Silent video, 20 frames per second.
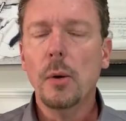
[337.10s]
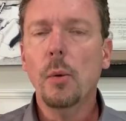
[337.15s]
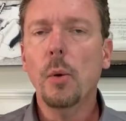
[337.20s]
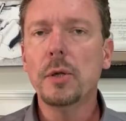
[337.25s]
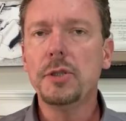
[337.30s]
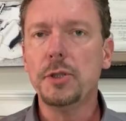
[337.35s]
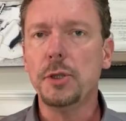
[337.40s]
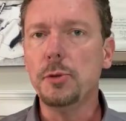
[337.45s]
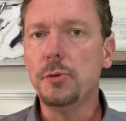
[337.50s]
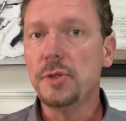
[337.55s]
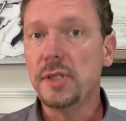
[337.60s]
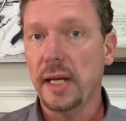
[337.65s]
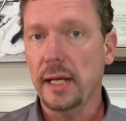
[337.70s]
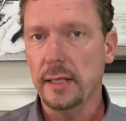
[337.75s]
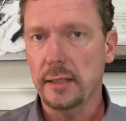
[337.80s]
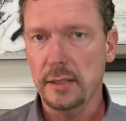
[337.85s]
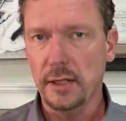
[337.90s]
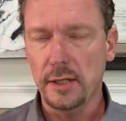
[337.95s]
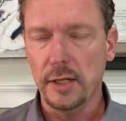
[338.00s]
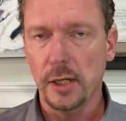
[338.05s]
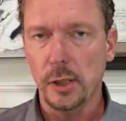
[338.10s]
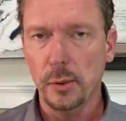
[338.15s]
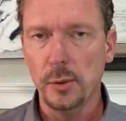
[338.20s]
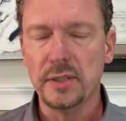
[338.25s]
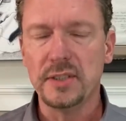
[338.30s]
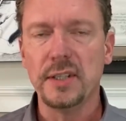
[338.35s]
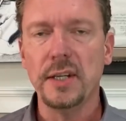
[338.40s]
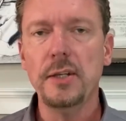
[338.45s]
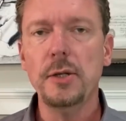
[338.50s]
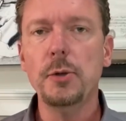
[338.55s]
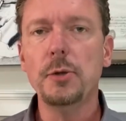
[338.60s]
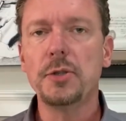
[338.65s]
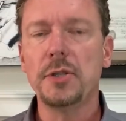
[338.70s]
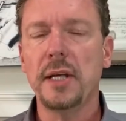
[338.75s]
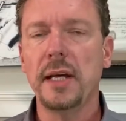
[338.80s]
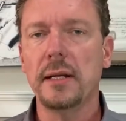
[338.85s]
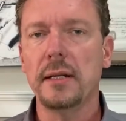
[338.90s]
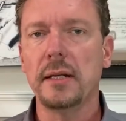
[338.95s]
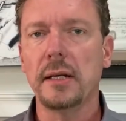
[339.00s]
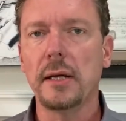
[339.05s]
what you tend to do is then you
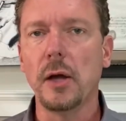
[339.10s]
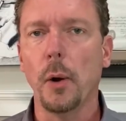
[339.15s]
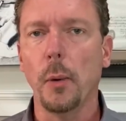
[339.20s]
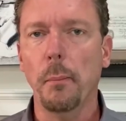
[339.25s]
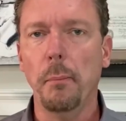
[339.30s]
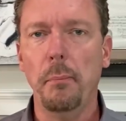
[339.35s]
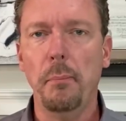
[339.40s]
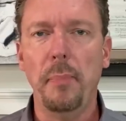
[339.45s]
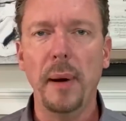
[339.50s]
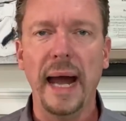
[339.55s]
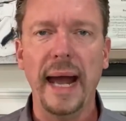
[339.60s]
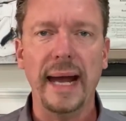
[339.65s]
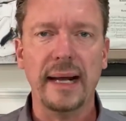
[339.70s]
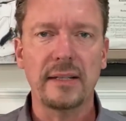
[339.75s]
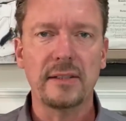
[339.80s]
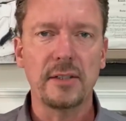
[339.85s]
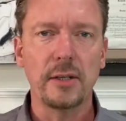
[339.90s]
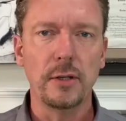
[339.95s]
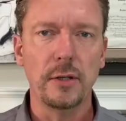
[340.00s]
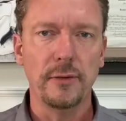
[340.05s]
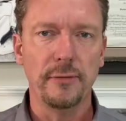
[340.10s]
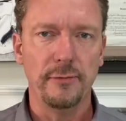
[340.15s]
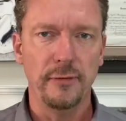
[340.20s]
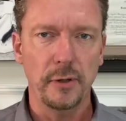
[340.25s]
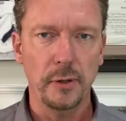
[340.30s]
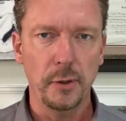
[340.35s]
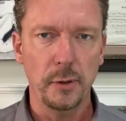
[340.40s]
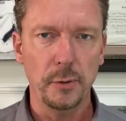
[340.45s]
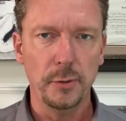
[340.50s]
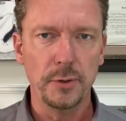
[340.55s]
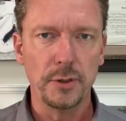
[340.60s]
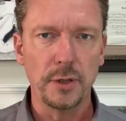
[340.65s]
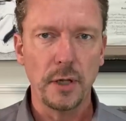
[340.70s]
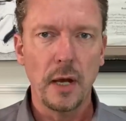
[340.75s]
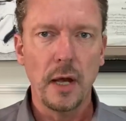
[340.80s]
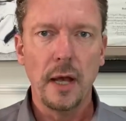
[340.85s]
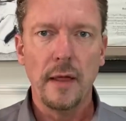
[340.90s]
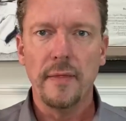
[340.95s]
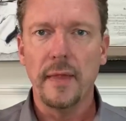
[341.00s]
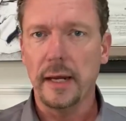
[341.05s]
tend to go back to the foods
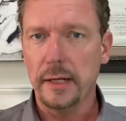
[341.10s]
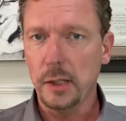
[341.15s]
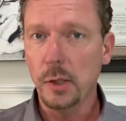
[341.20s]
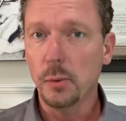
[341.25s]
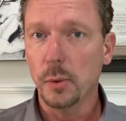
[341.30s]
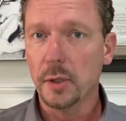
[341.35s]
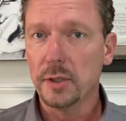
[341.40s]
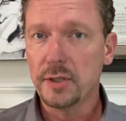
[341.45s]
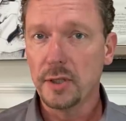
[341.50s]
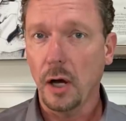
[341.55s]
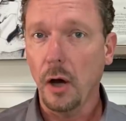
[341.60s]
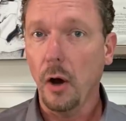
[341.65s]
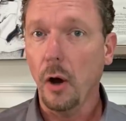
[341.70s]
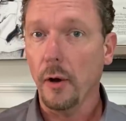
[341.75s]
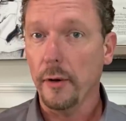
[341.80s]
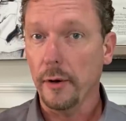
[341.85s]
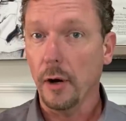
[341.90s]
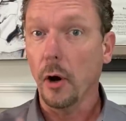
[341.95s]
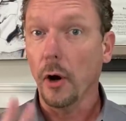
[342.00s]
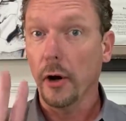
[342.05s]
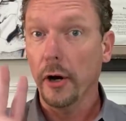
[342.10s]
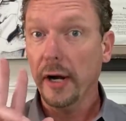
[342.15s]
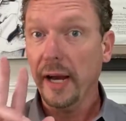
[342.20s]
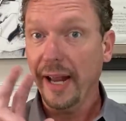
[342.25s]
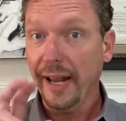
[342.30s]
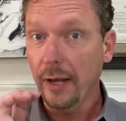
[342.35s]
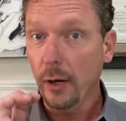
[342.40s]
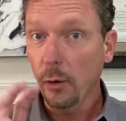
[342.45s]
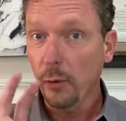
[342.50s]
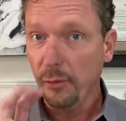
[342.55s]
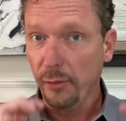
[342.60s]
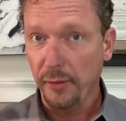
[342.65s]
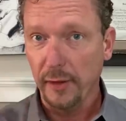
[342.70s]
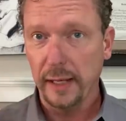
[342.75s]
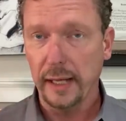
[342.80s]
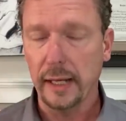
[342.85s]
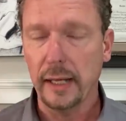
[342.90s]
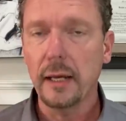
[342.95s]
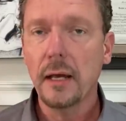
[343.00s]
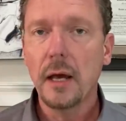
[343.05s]
that you were taught are
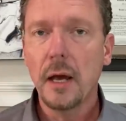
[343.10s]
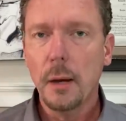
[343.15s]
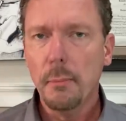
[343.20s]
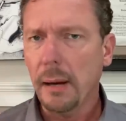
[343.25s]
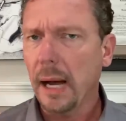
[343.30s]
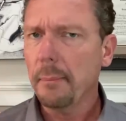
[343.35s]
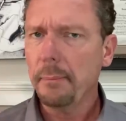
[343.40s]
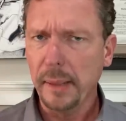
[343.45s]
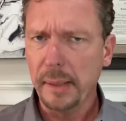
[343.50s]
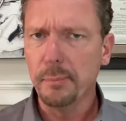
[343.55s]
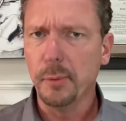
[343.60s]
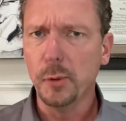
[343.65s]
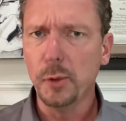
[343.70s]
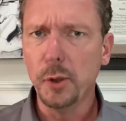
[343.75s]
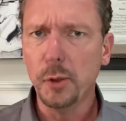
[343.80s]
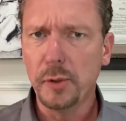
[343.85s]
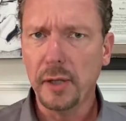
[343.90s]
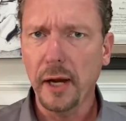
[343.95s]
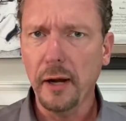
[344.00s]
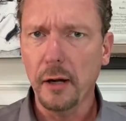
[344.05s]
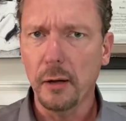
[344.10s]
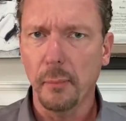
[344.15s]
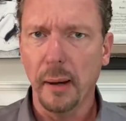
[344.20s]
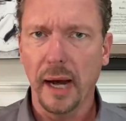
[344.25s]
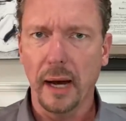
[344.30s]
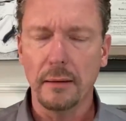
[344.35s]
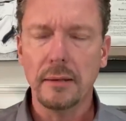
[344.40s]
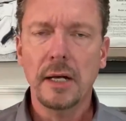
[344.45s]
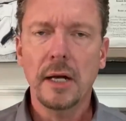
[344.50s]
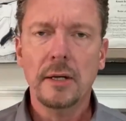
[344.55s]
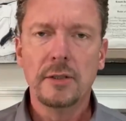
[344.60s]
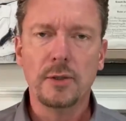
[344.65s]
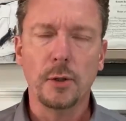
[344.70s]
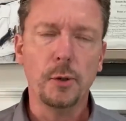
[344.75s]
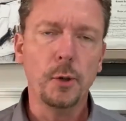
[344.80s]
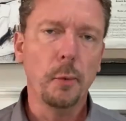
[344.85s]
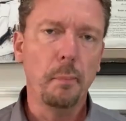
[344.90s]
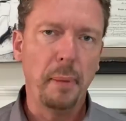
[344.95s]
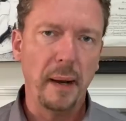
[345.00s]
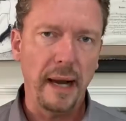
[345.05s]
healthy by people you care about. So
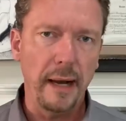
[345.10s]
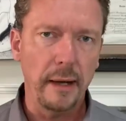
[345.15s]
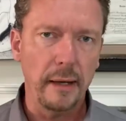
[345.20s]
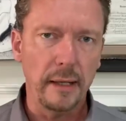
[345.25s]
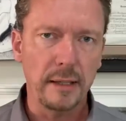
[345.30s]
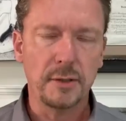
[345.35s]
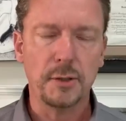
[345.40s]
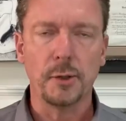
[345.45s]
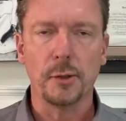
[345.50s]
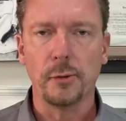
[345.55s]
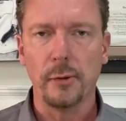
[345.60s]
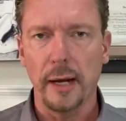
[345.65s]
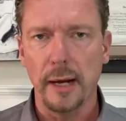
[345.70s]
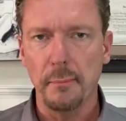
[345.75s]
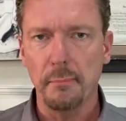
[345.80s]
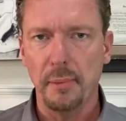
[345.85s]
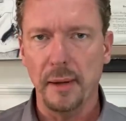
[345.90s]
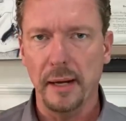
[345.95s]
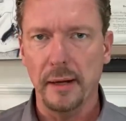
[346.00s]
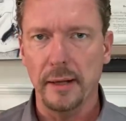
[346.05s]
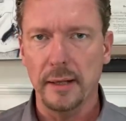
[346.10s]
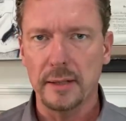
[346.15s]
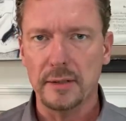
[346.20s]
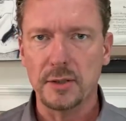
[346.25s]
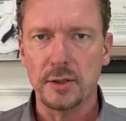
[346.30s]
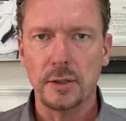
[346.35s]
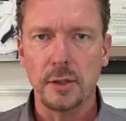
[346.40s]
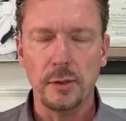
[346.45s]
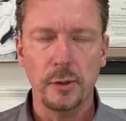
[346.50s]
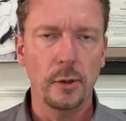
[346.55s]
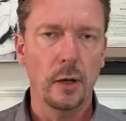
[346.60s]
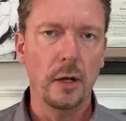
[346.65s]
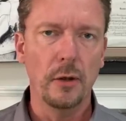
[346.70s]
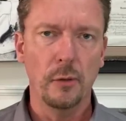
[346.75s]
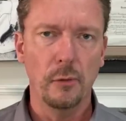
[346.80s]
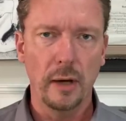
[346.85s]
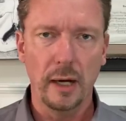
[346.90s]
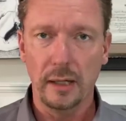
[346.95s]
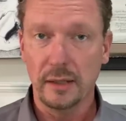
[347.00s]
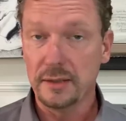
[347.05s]
your parents, your grandparents, your
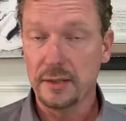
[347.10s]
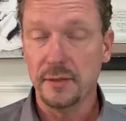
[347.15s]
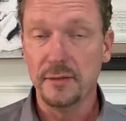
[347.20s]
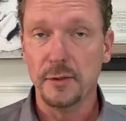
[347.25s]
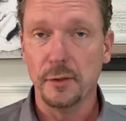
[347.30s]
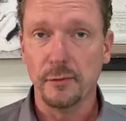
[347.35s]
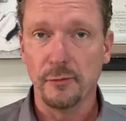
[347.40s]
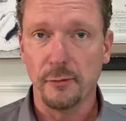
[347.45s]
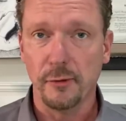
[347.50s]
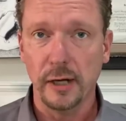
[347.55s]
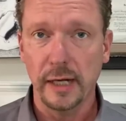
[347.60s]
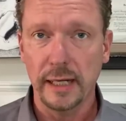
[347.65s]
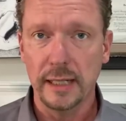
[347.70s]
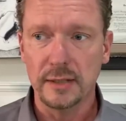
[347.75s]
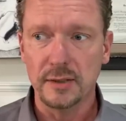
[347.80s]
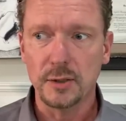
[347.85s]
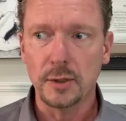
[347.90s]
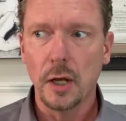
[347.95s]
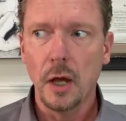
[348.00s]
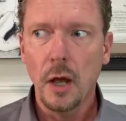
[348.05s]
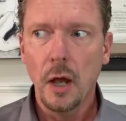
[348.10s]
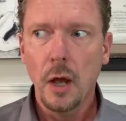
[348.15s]
other relatives, your friends,